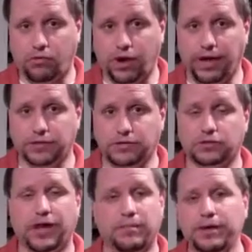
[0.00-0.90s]
brands.
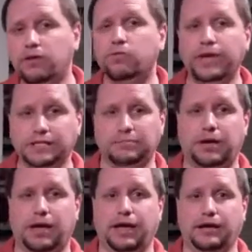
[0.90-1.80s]
There's got to be a reason
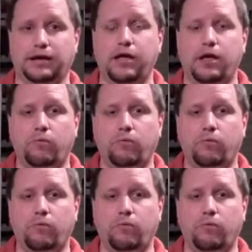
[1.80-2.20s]
behind it.